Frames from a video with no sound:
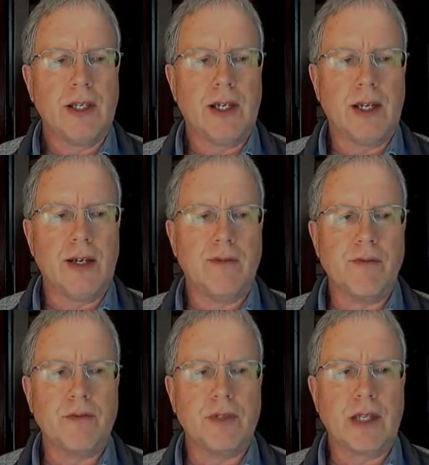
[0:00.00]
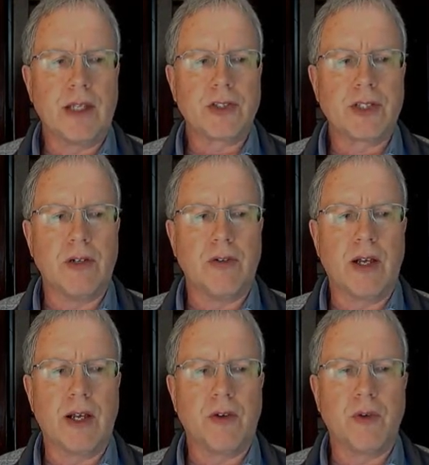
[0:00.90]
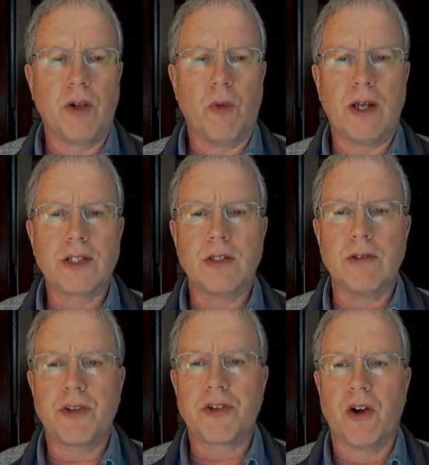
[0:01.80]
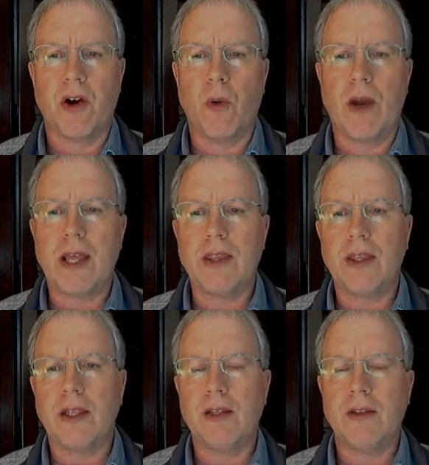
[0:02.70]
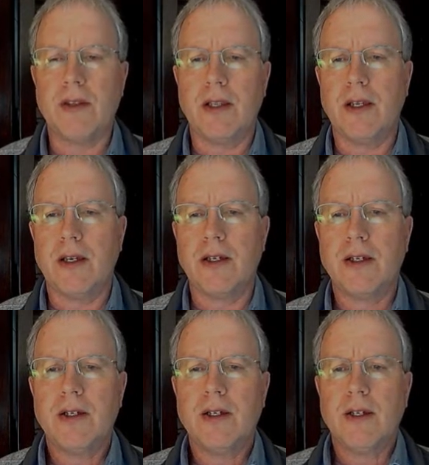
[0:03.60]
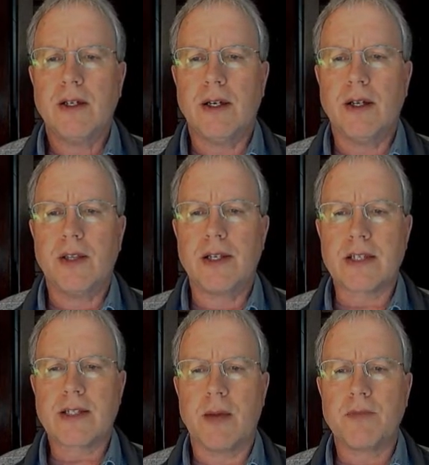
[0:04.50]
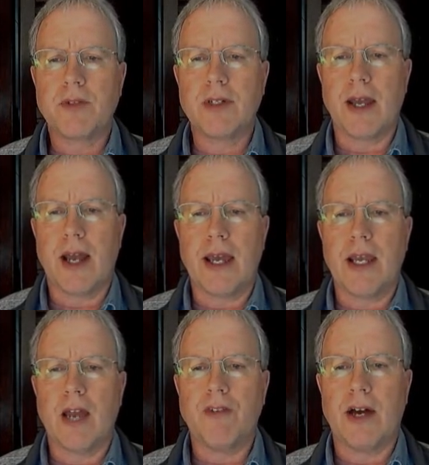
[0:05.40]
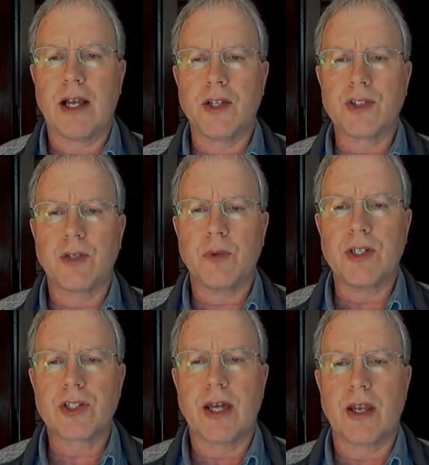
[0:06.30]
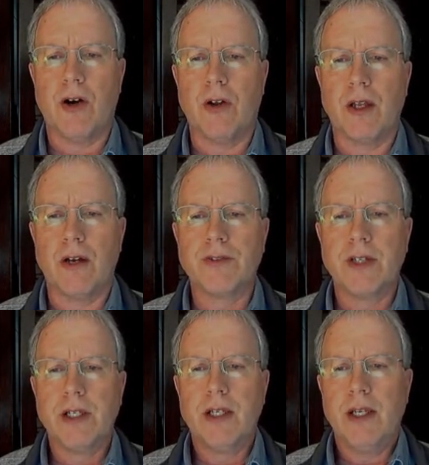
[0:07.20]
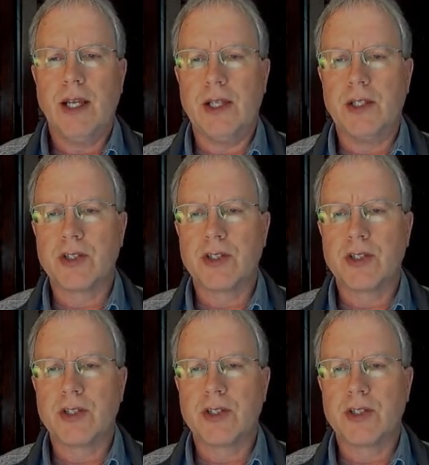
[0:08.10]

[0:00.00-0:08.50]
and so we'll want to throw away the desktop.ini files that we just got a hold of. And there's